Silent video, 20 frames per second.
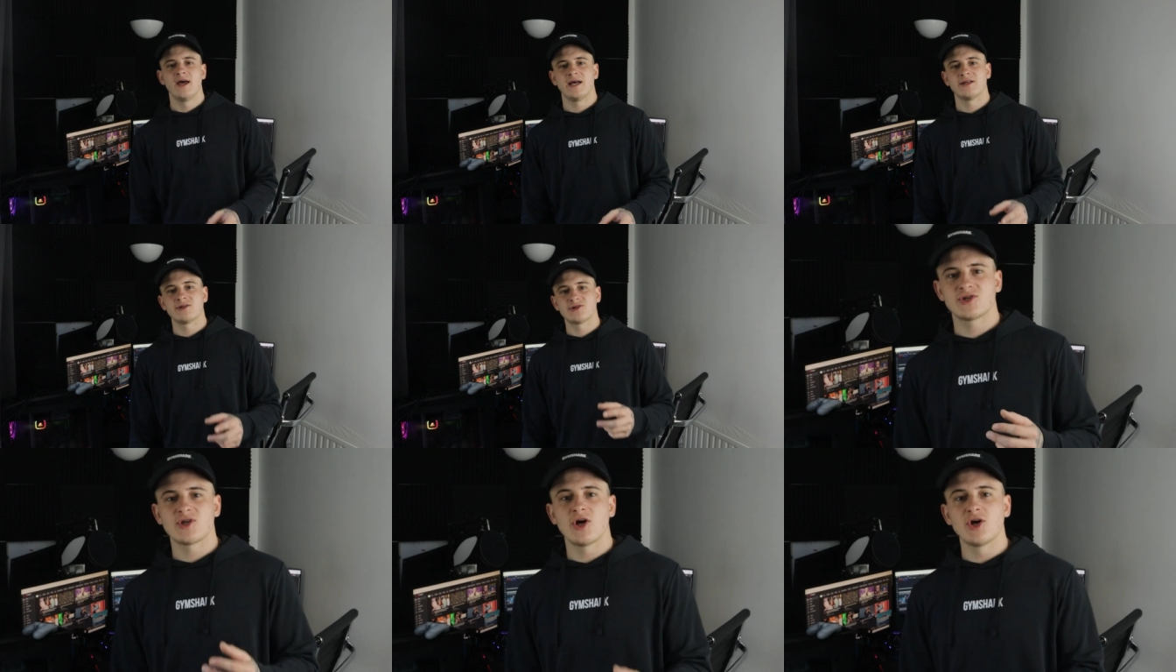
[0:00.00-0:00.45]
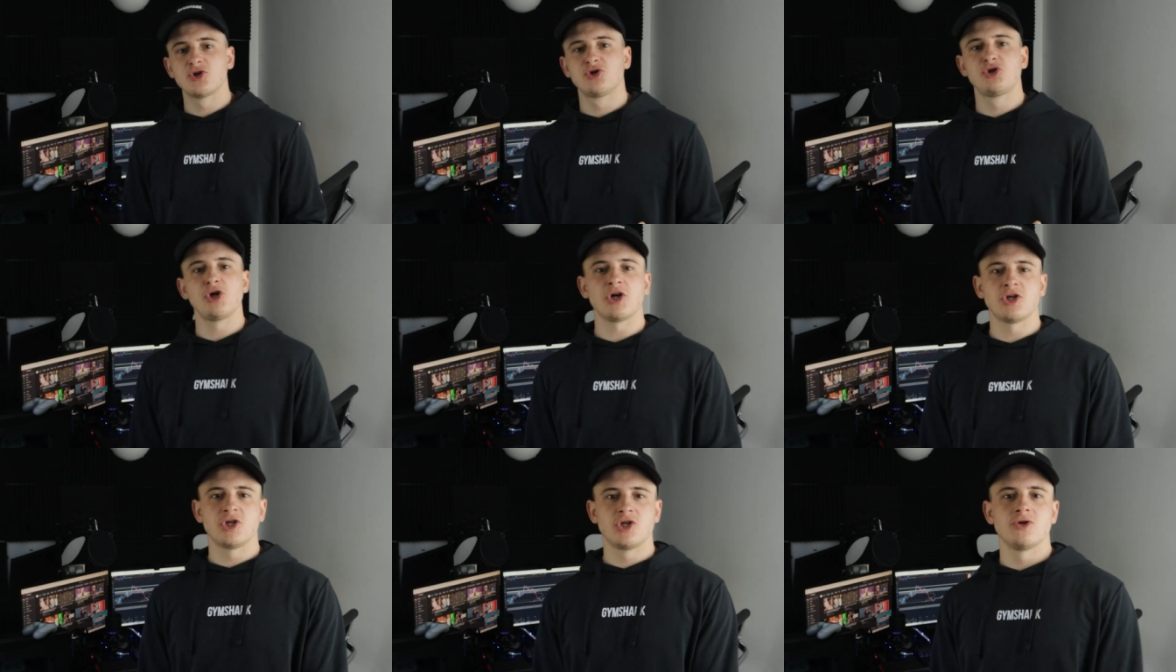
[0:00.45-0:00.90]
and start
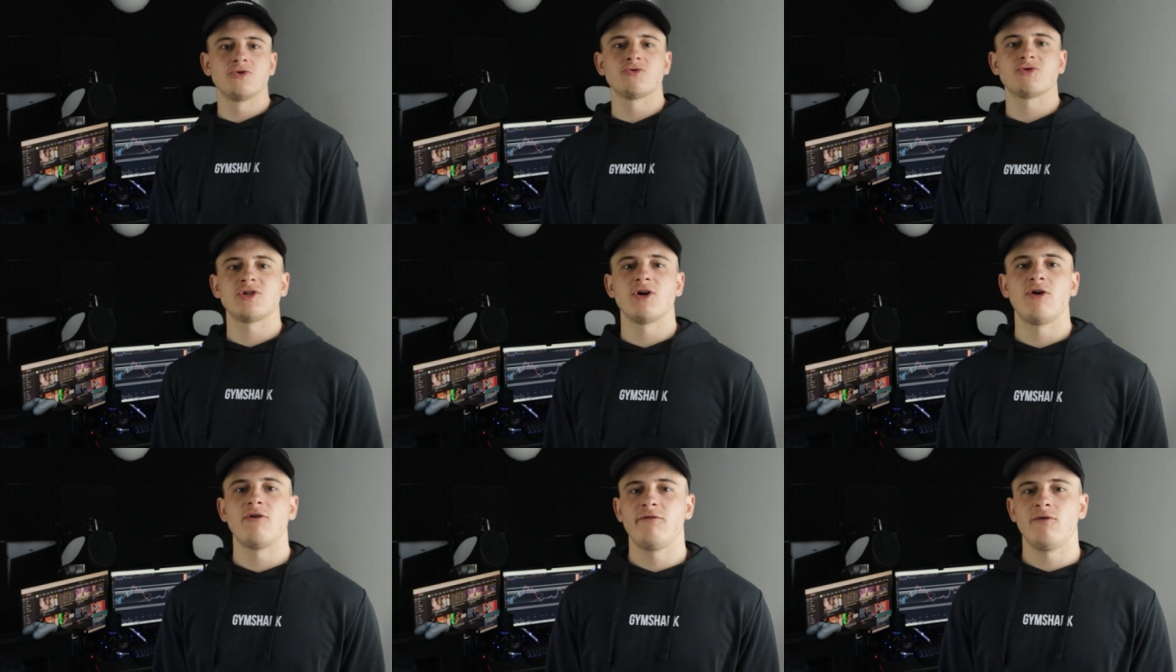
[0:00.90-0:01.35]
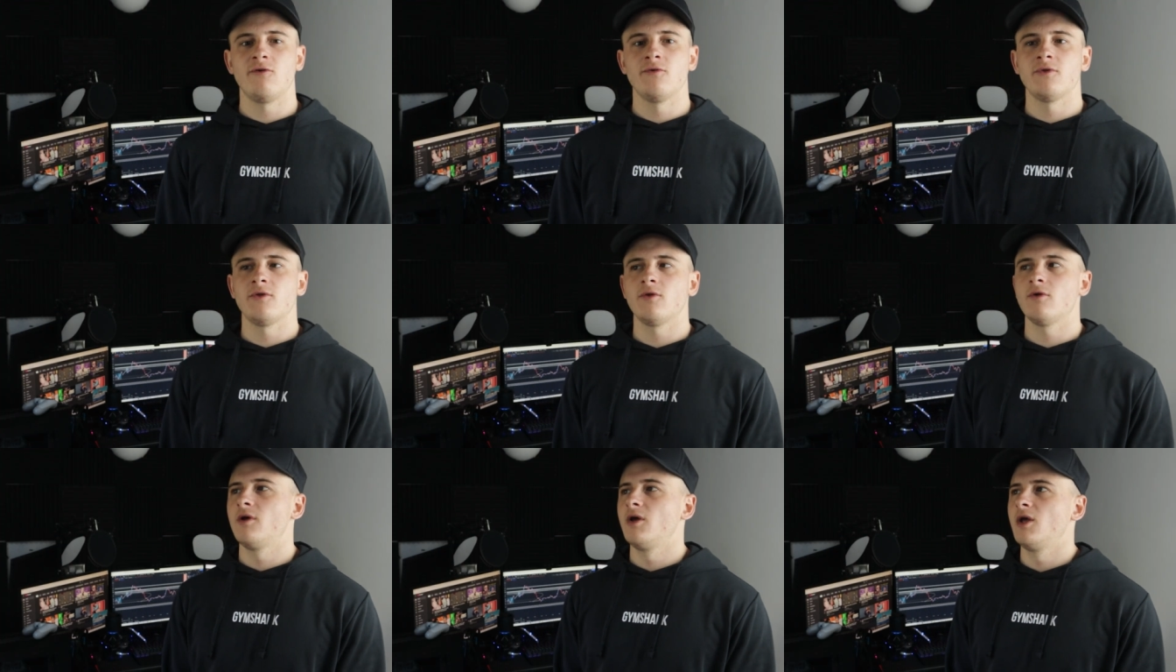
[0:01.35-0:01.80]
judging yourself
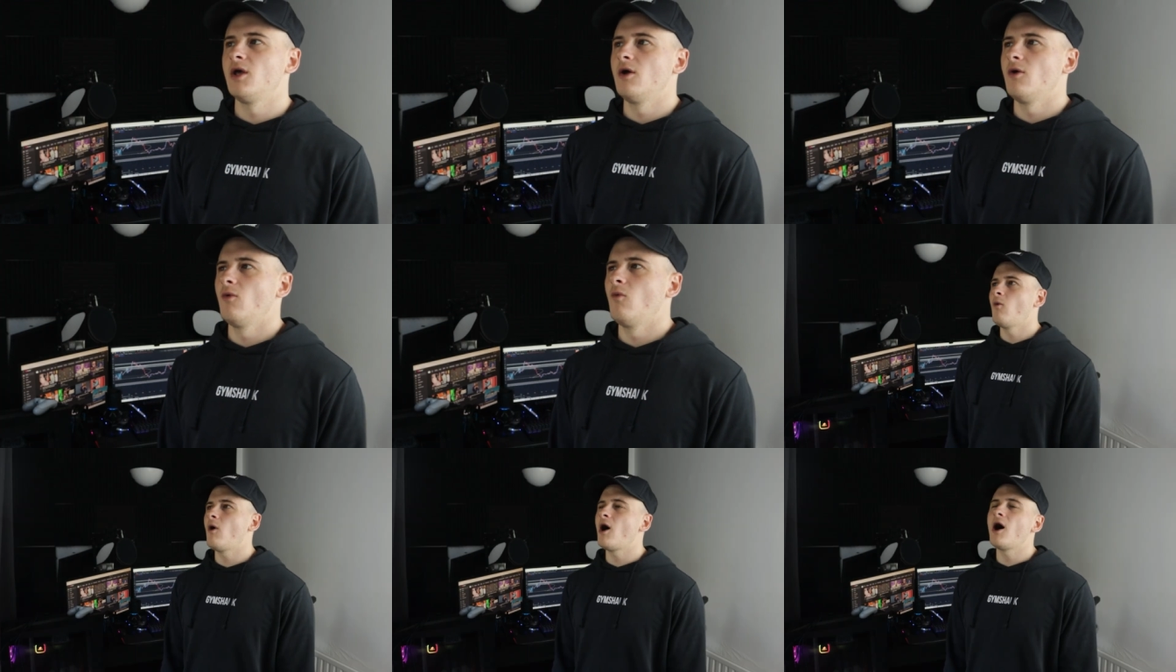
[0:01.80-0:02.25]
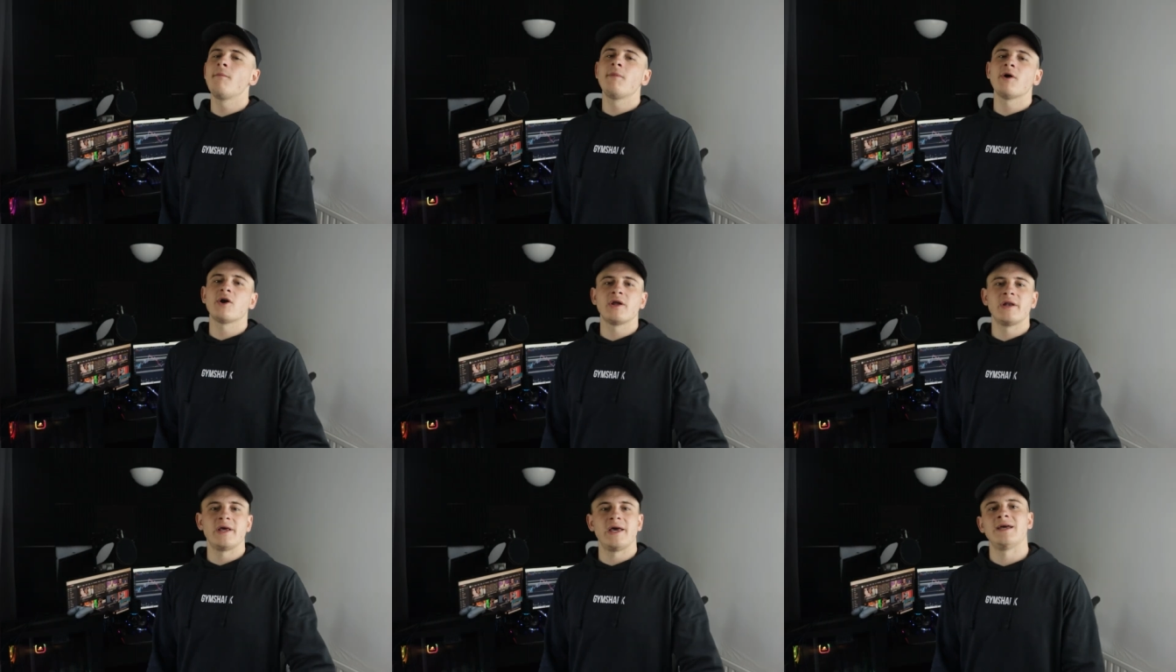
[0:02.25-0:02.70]
on why am I
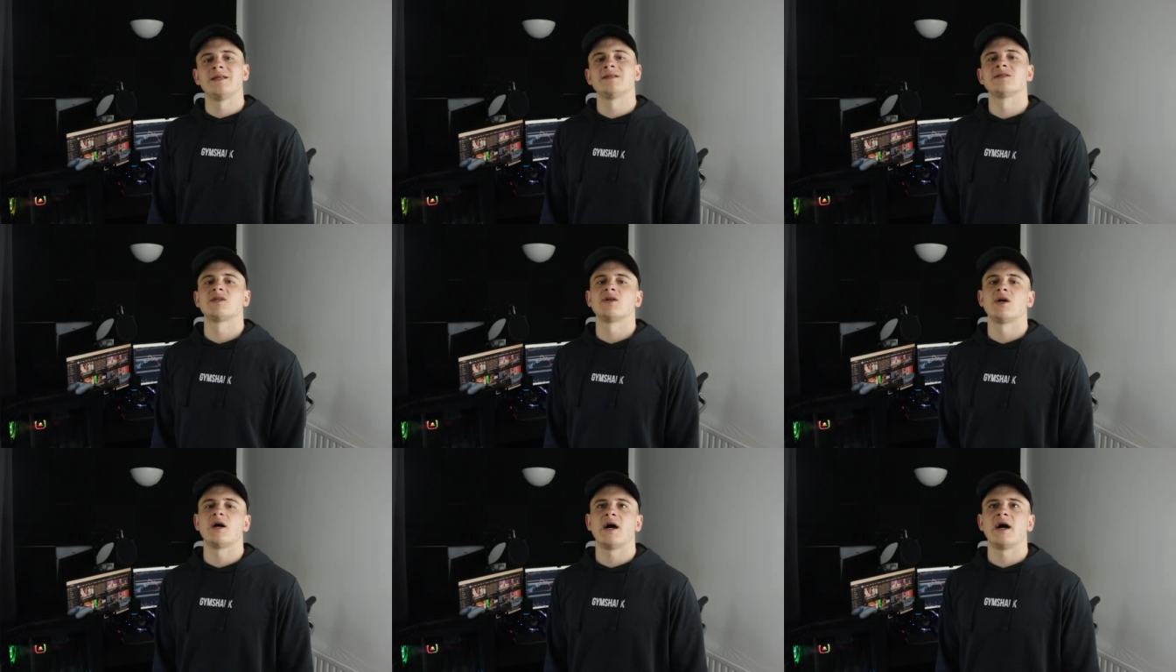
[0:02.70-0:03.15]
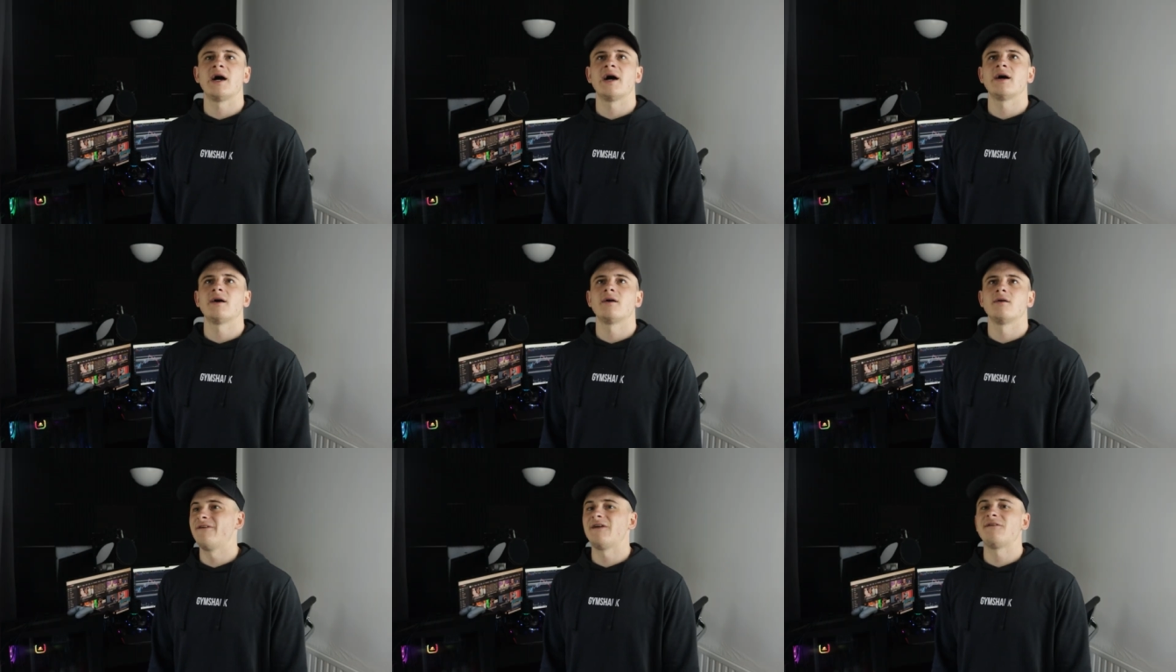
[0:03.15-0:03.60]
going to enter
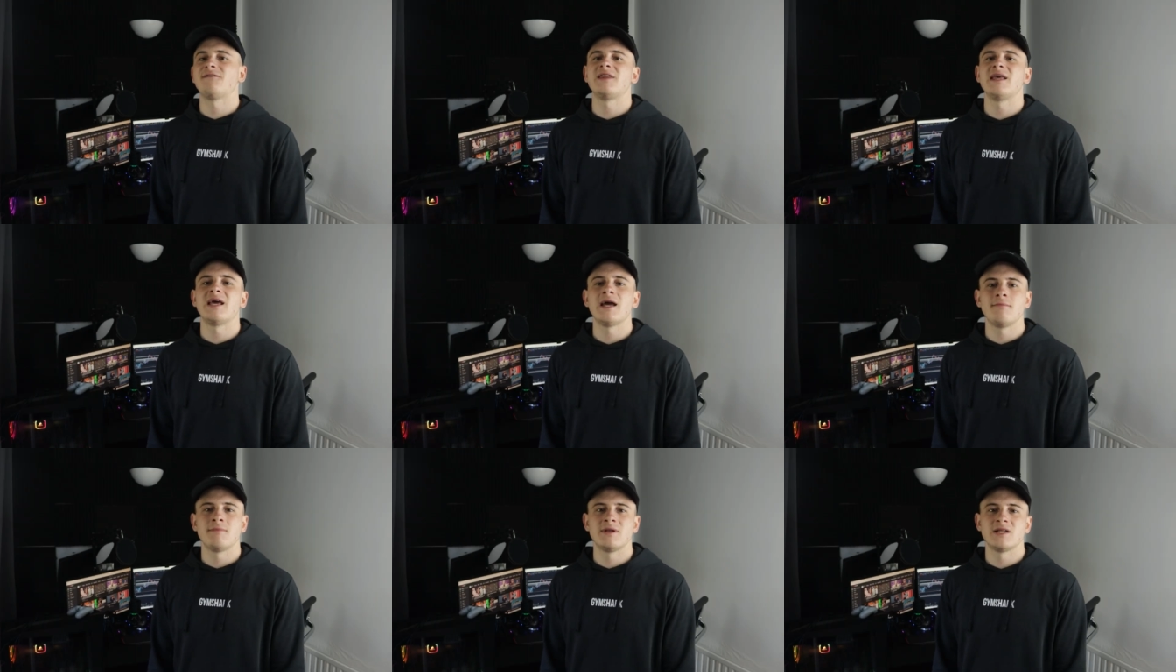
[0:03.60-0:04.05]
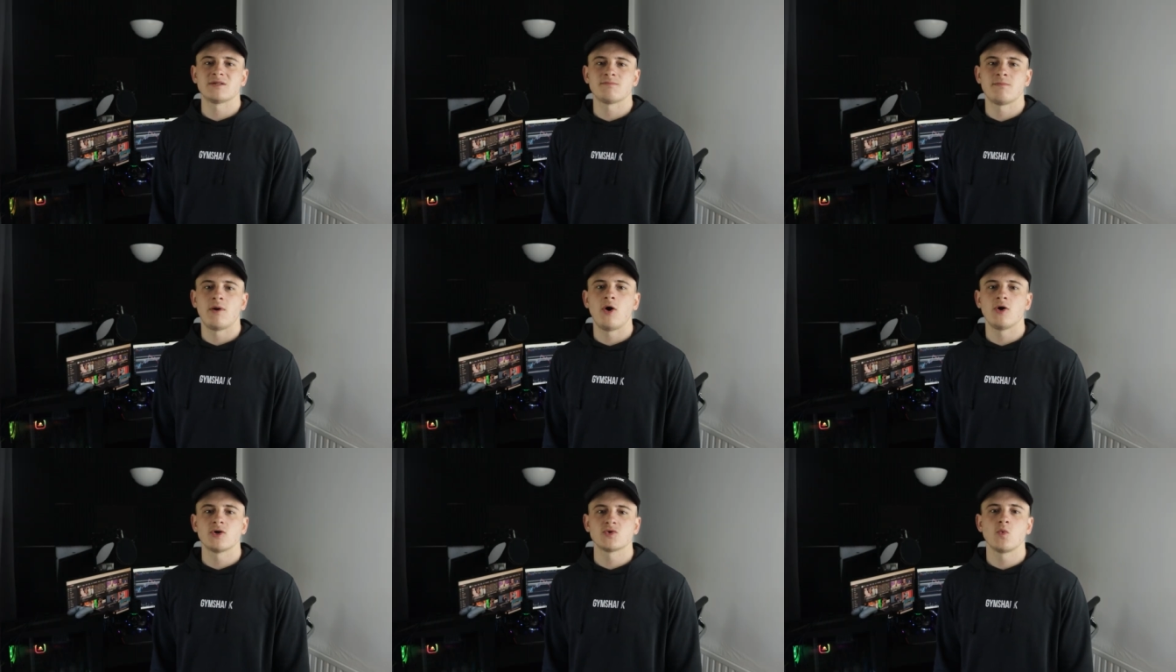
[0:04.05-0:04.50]
at 58 minutes
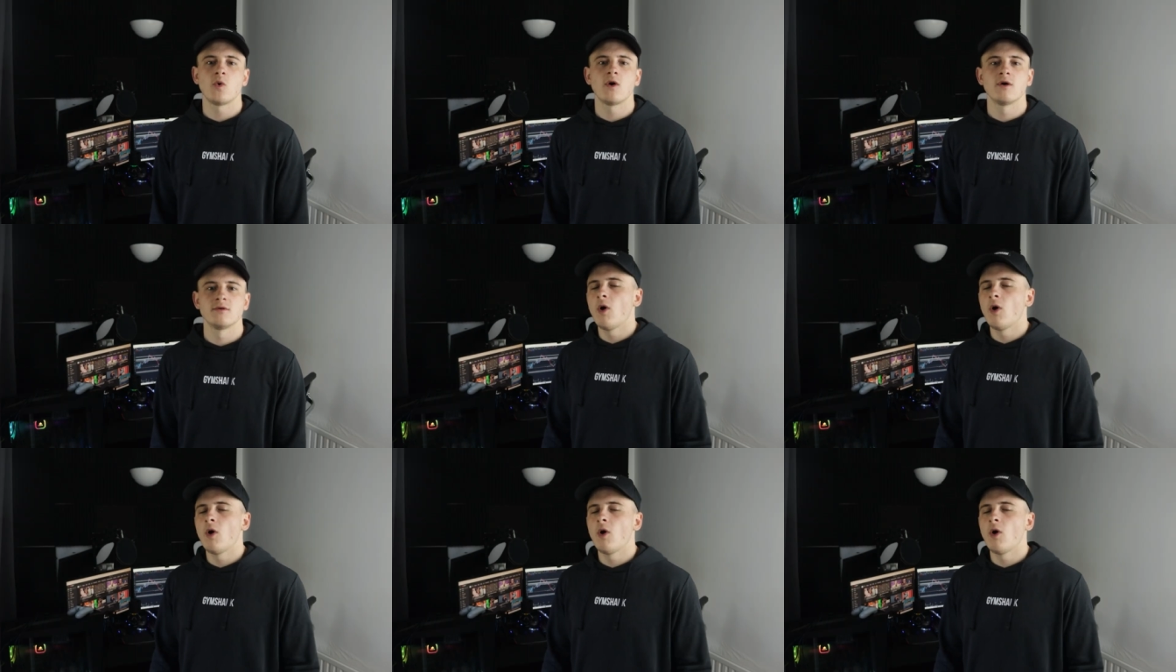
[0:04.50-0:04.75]
past one?